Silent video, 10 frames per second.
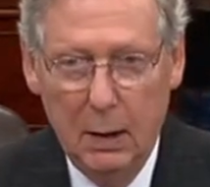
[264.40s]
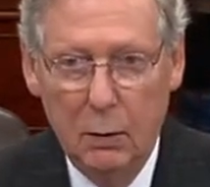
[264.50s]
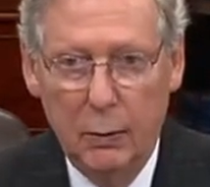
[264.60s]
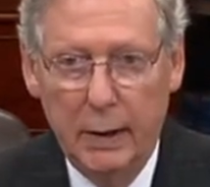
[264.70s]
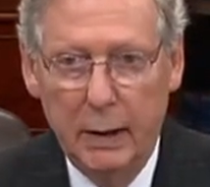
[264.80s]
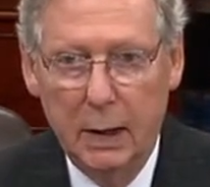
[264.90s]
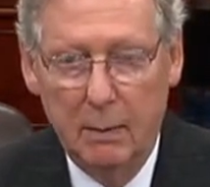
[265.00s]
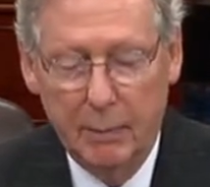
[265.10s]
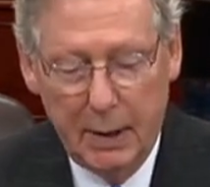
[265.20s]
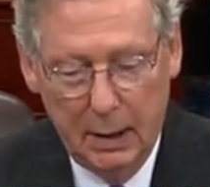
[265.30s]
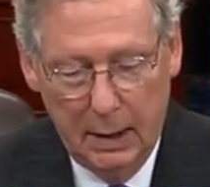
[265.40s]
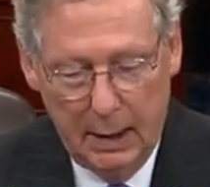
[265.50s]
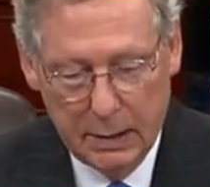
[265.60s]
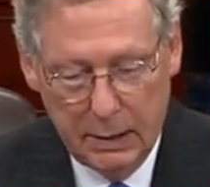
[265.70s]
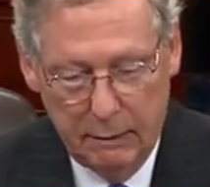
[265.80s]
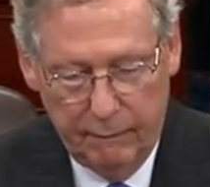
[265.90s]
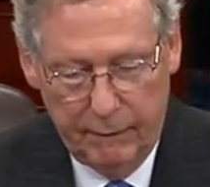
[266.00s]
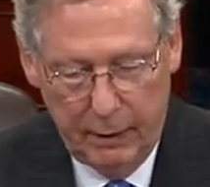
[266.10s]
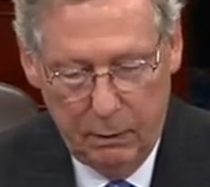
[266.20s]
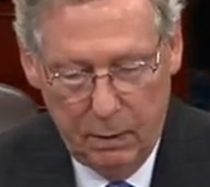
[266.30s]
would end up penalizing
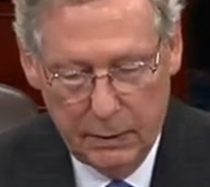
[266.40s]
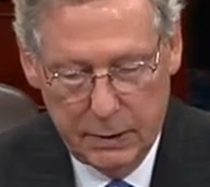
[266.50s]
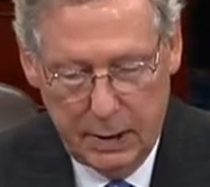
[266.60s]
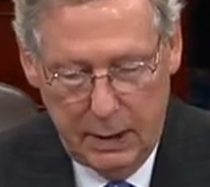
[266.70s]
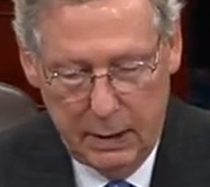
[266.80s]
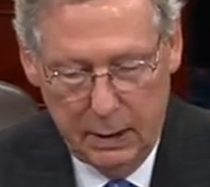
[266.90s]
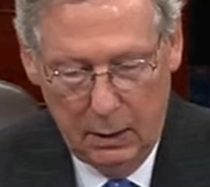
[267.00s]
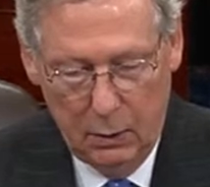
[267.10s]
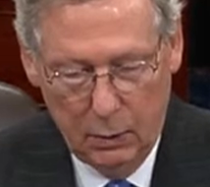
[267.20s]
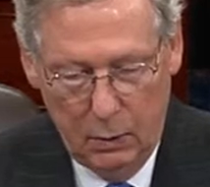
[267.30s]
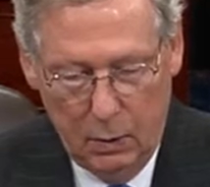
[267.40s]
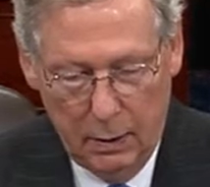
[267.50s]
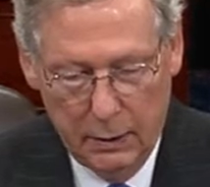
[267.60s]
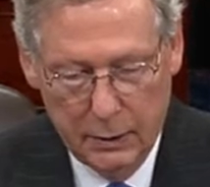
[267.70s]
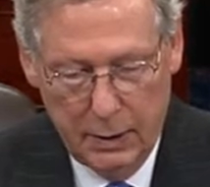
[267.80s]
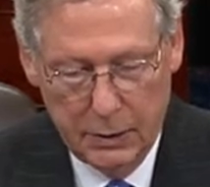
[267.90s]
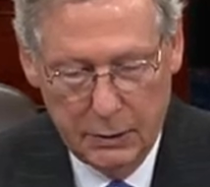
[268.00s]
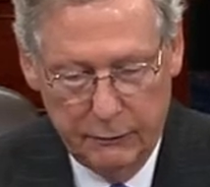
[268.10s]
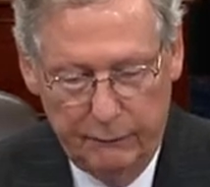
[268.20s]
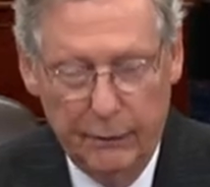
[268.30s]
federal, state, and local
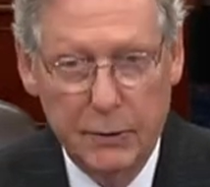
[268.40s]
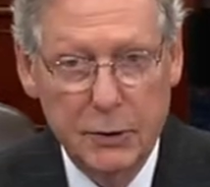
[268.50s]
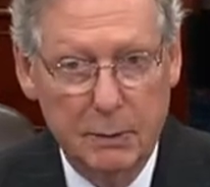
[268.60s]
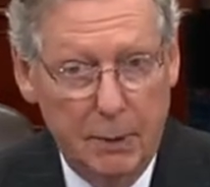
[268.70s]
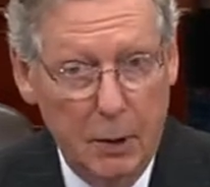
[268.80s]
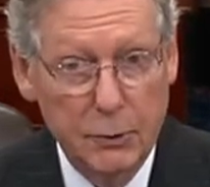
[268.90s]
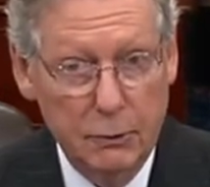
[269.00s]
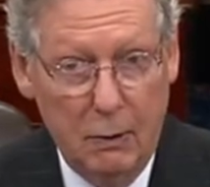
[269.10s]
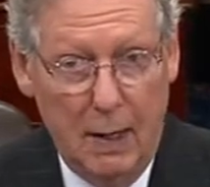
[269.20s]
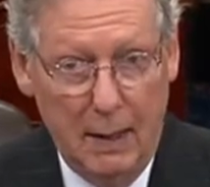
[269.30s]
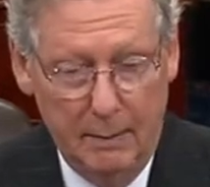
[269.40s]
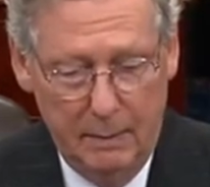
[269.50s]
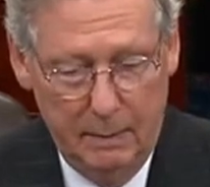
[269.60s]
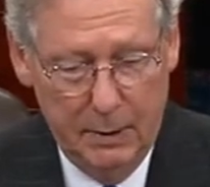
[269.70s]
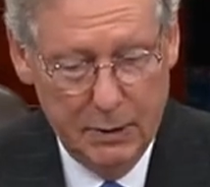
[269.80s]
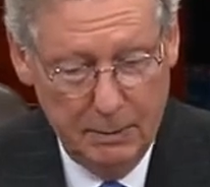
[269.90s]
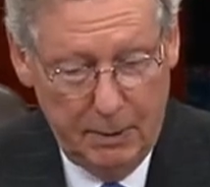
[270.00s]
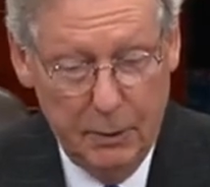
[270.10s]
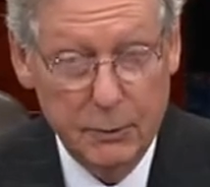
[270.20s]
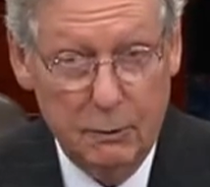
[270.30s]
organizations for the supposed crime
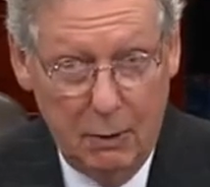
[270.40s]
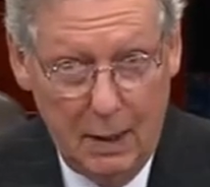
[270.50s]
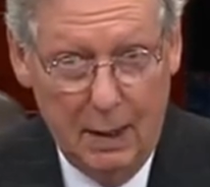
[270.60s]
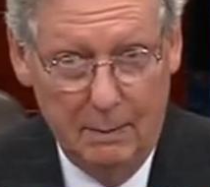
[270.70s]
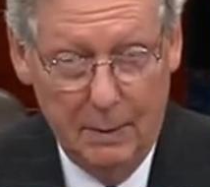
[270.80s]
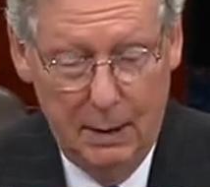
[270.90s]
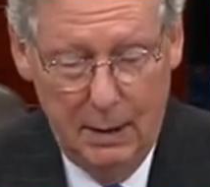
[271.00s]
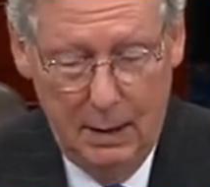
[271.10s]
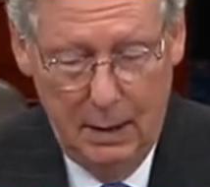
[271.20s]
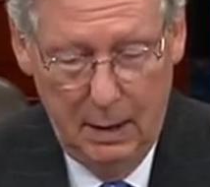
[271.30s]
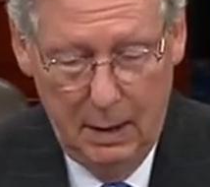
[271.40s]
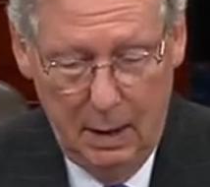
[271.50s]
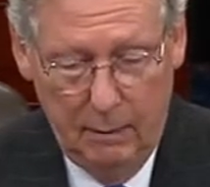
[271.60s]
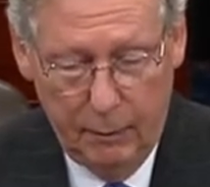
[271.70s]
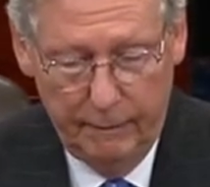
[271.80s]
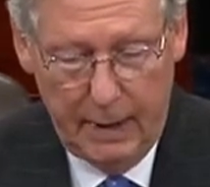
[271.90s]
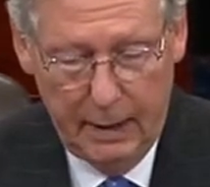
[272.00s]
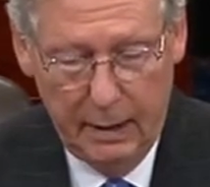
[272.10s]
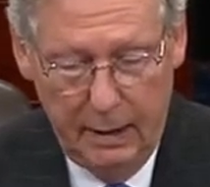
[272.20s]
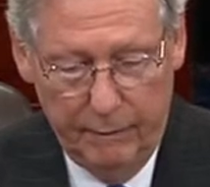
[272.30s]
of
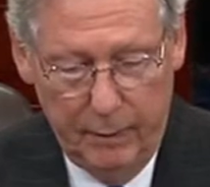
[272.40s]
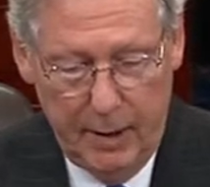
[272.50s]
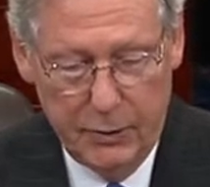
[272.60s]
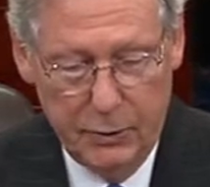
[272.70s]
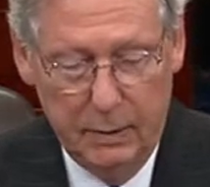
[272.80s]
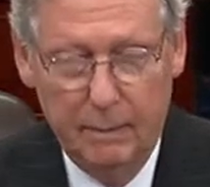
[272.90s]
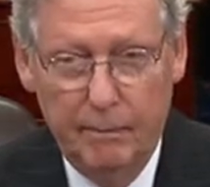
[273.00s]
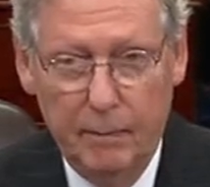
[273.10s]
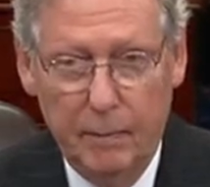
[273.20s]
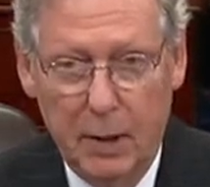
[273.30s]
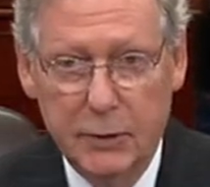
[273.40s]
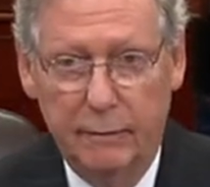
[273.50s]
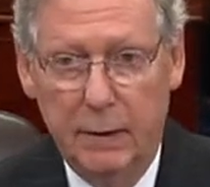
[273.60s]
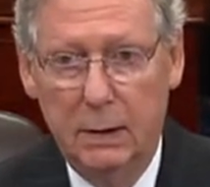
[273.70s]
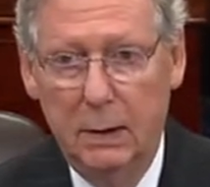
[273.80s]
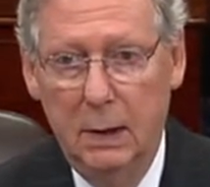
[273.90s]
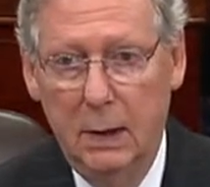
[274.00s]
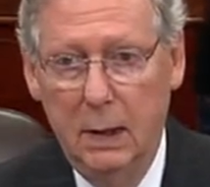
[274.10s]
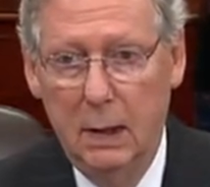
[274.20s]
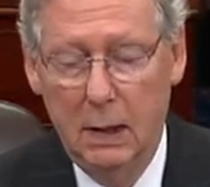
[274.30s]
providing information, much of it
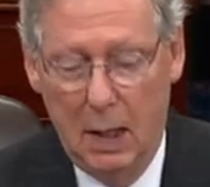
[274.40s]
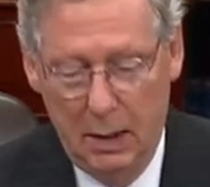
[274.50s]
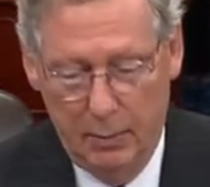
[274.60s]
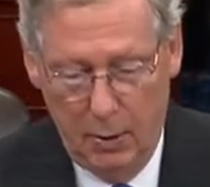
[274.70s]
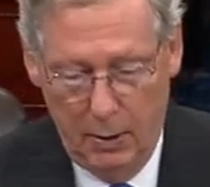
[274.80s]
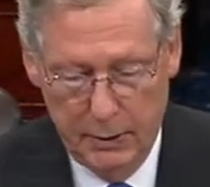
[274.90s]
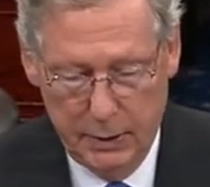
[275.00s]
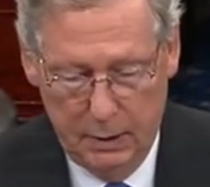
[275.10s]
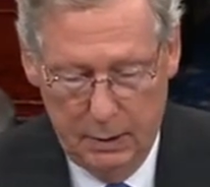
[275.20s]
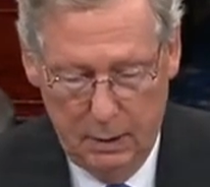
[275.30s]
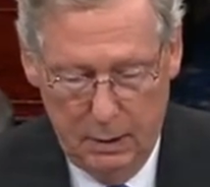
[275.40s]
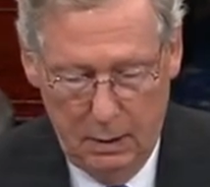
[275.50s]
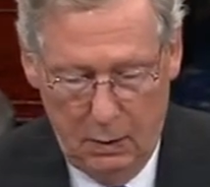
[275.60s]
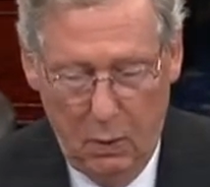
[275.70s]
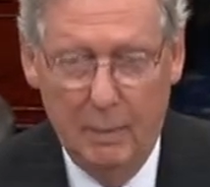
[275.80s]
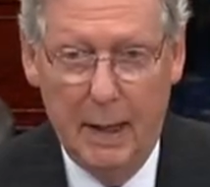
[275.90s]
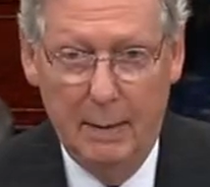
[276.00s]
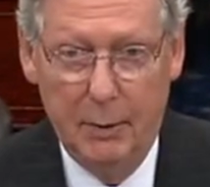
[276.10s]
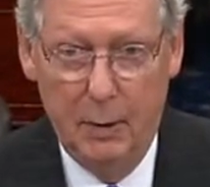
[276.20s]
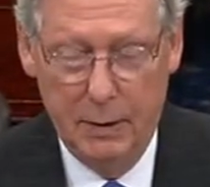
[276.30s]
nonpartisan or
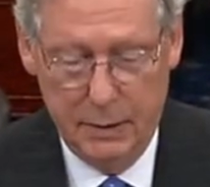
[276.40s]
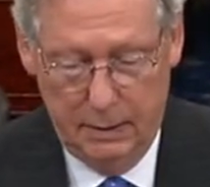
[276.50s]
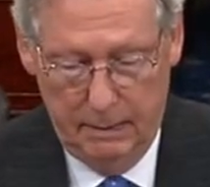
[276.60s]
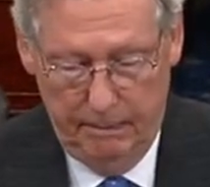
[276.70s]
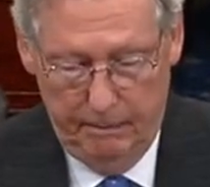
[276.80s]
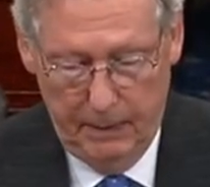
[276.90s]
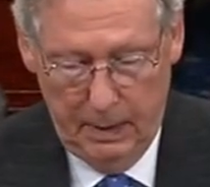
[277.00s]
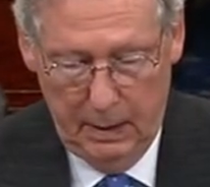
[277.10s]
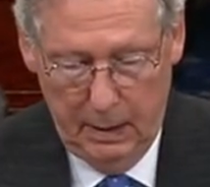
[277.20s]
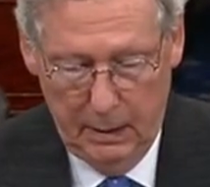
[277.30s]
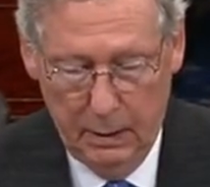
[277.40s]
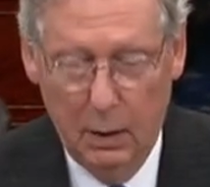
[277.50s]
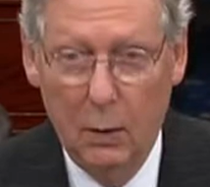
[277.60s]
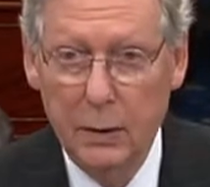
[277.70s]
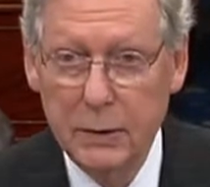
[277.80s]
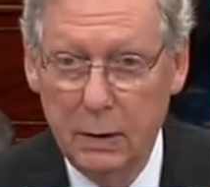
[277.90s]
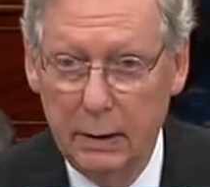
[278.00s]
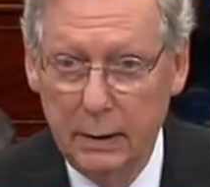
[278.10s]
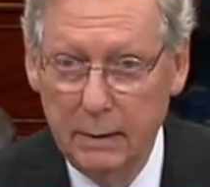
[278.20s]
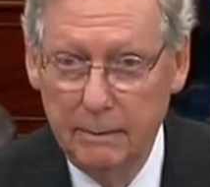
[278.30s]
bipartisan. The goal is
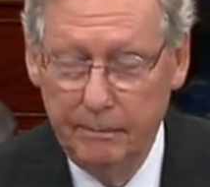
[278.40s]
clear: